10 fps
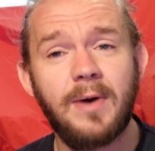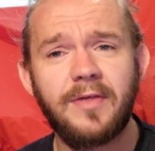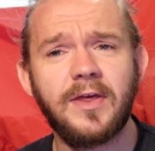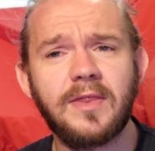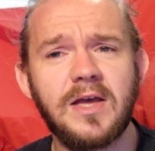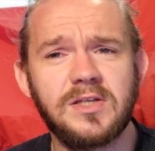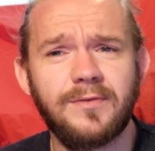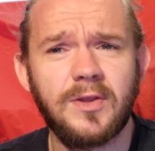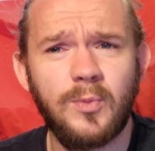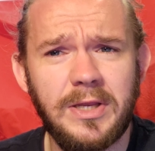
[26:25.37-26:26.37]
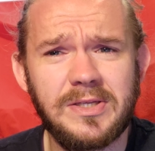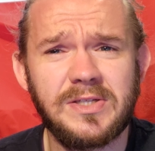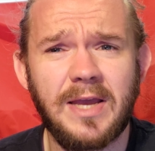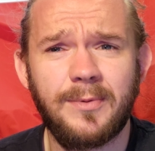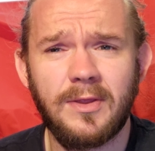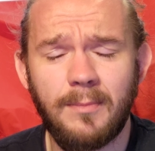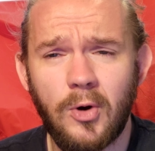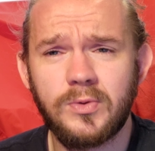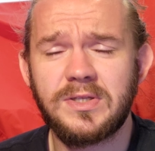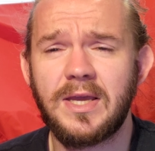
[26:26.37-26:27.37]
But I think that's everything we need to say about the
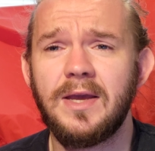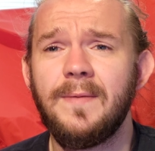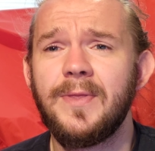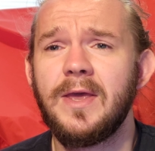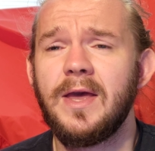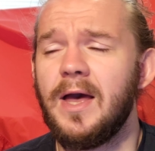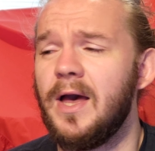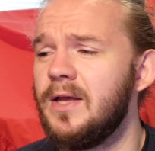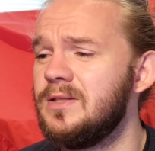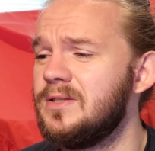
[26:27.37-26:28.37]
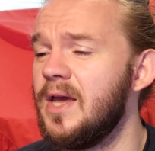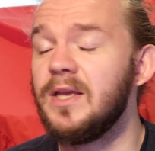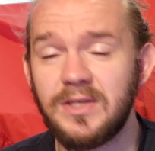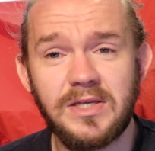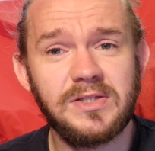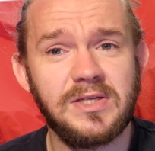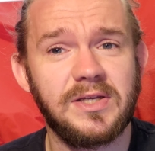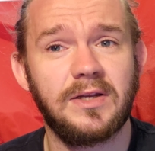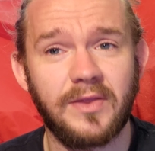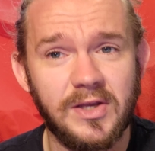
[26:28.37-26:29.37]
malty and yeasty
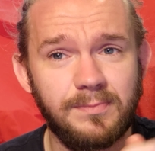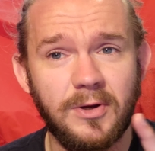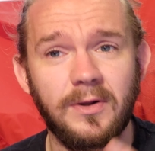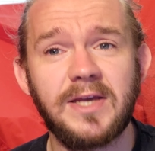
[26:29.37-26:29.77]
side of this beer.